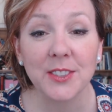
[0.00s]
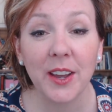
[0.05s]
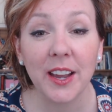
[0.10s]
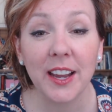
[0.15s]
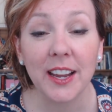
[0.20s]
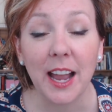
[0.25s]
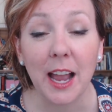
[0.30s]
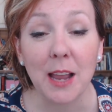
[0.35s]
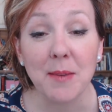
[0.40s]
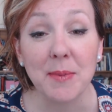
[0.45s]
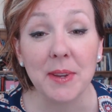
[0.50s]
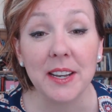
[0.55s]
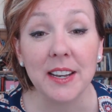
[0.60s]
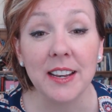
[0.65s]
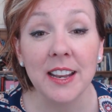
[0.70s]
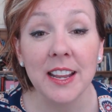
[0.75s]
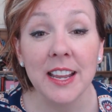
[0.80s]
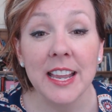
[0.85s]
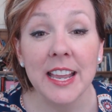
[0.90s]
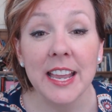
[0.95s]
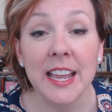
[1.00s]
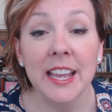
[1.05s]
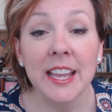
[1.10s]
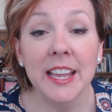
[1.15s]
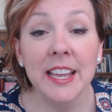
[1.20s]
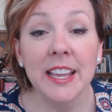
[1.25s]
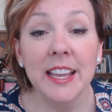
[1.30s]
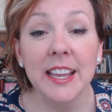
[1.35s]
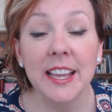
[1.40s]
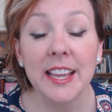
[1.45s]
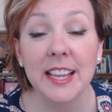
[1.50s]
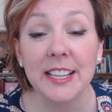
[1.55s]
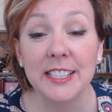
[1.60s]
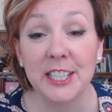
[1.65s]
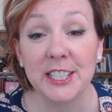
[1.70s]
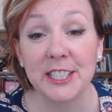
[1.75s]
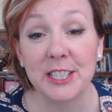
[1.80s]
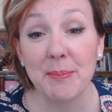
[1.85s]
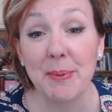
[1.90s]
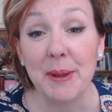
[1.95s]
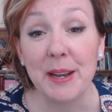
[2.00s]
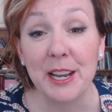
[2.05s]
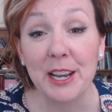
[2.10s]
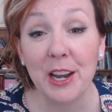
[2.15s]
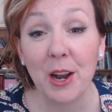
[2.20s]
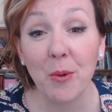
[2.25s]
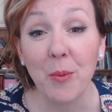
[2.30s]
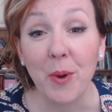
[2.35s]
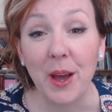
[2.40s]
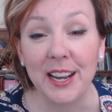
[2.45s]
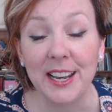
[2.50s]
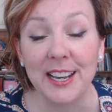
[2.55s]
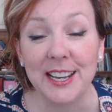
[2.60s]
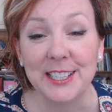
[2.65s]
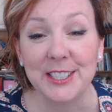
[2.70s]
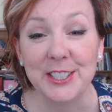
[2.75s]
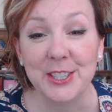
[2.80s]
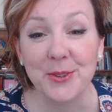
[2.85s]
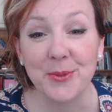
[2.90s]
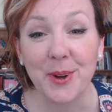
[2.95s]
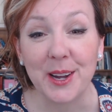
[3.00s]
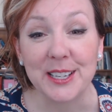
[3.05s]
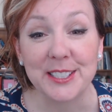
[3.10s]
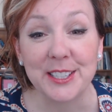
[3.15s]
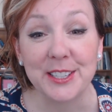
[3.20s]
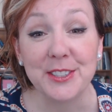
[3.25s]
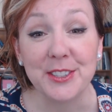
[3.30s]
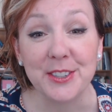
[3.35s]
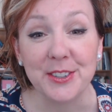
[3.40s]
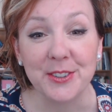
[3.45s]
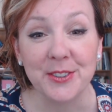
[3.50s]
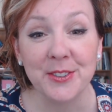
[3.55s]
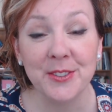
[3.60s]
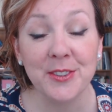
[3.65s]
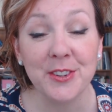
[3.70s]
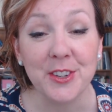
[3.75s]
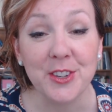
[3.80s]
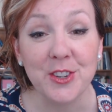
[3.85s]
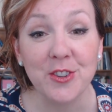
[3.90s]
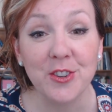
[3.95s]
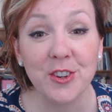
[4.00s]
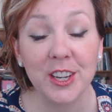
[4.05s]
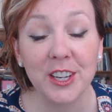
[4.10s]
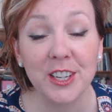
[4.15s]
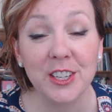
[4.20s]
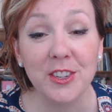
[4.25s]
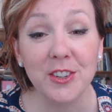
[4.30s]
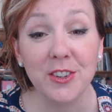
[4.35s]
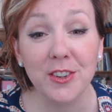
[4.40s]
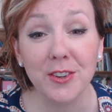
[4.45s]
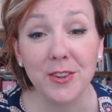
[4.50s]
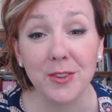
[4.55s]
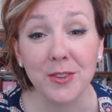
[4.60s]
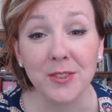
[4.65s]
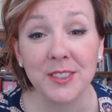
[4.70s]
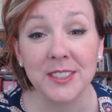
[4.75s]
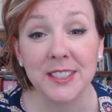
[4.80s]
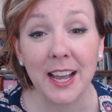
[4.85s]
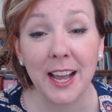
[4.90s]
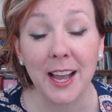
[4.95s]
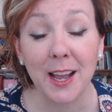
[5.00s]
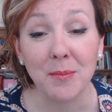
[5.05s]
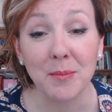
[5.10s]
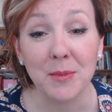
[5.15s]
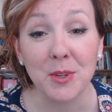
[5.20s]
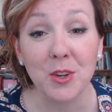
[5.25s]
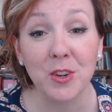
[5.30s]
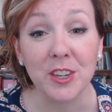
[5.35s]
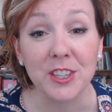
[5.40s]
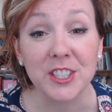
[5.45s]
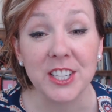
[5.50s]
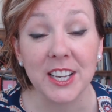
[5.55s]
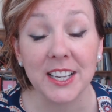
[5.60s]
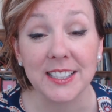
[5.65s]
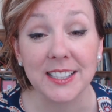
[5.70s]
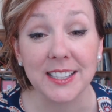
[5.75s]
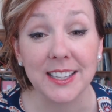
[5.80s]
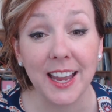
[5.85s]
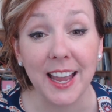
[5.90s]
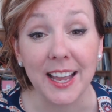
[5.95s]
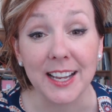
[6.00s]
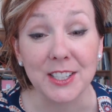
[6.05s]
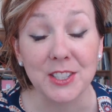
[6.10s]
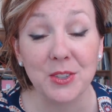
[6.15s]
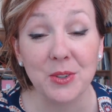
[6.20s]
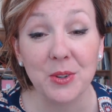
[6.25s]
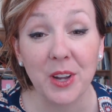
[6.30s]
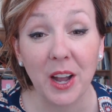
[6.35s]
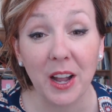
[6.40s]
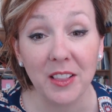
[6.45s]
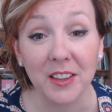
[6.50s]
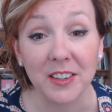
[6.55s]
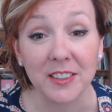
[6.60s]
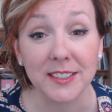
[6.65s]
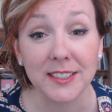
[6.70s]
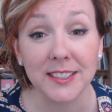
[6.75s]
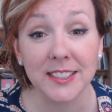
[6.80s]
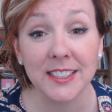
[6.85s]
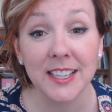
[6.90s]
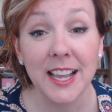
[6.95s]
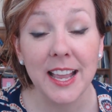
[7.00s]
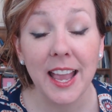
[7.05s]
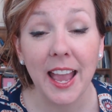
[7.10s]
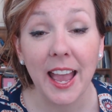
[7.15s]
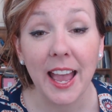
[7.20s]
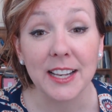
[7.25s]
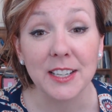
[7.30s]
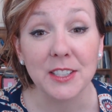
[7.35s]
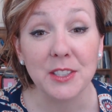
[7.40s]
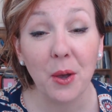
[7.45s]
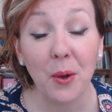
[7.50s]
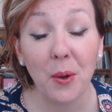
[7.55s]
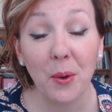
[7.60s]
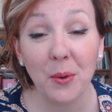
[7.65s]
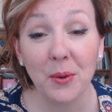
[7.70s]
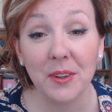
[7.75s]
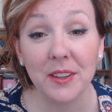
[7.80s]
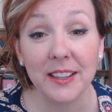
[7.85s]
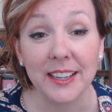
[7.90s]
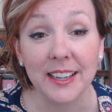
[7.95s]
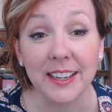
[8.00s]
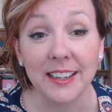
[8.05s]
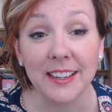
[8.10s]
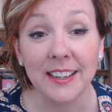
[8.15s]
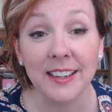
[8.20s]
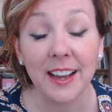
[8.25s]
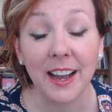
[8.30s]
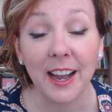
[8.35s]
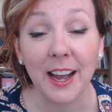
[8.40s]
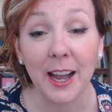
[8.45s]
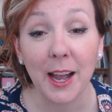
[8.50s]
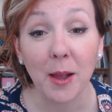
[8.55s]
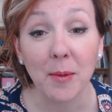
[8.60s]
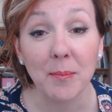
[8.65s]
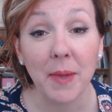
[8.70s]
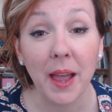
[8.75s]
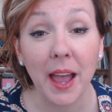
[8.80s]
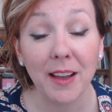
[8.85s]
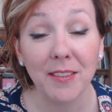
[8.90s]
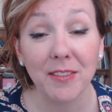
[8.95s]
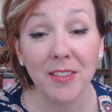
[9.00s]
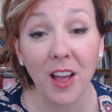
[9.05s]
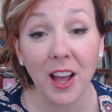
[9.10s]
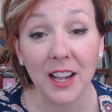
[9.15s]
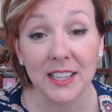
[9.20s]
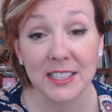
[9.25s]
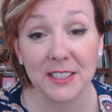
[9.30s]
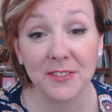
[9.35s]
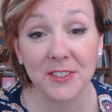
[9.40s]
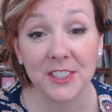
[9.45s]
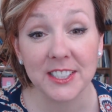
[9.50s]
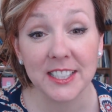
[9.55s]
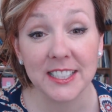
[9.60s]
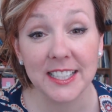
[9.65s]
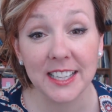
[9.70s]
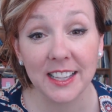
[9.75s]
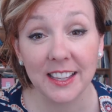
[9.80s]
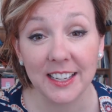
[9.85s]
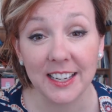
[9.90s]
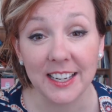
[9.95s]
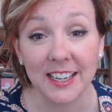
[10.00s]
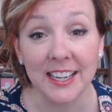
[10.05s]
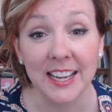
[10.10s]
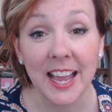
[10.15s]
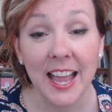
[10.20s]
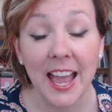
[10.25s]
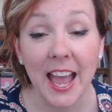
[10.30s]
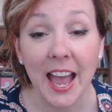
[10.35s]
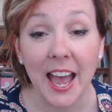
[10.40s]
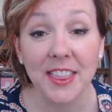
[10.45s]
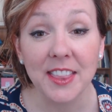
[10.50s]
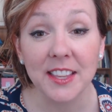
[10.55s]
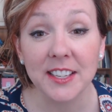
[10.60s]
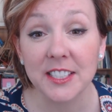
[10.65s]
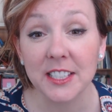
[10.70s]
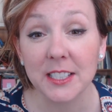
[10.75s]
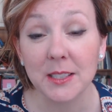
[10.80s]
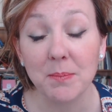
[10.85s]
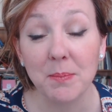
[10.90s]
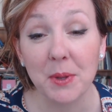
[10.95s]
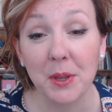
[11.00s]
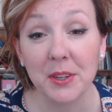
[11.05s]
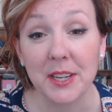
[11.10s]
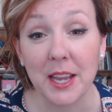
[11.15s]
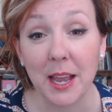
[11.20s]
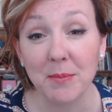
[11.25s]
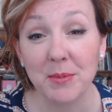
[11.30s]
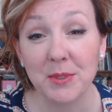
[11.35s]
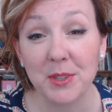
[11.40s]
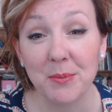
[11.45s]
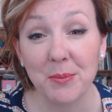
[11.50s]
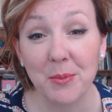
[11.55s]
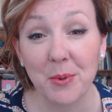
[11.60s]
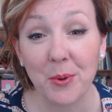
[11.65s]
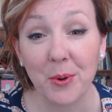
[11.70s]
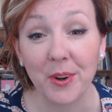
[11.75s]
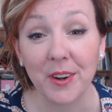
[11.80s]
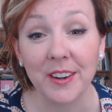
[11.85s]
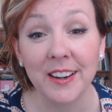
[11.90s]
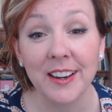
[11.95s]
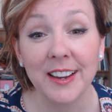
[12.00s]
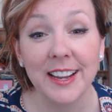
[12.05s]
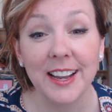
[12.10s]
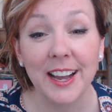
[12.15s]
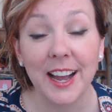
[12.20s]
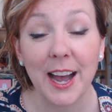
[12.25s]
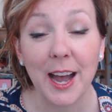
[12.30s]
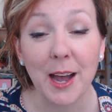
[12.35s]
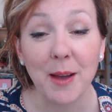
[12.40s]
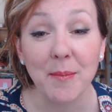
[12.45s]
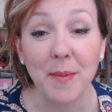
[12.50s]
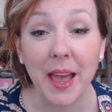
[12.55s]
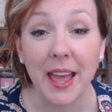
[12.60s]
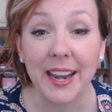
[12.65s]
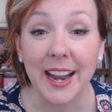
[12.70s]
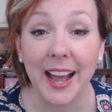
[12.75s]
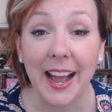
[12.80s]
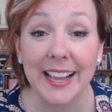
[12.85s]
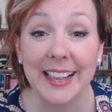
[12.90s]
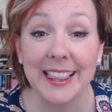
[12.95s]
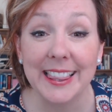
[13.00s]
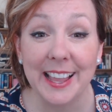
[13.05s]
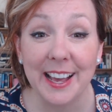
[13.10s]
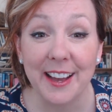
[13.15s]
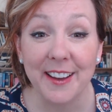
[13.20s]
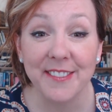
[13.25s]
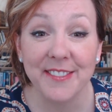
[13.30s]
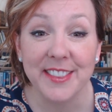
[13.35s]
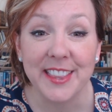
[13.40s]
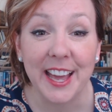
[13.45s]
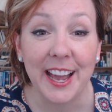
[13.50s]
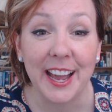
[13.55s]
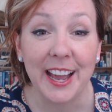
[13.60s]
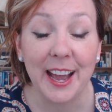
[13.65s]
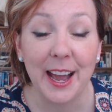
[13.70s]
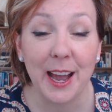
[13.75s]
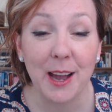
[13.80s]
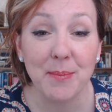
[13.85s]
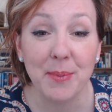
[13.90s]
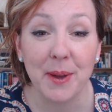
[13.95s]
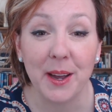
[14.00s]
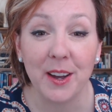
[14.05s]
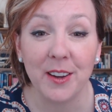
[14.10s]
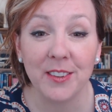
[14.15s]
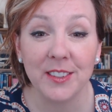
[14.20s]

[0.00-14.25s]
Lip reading: that's why, just depending on what it is you want to do, you could just get 2 colors and totally have lots of versatility, and then just build up to more. And I love that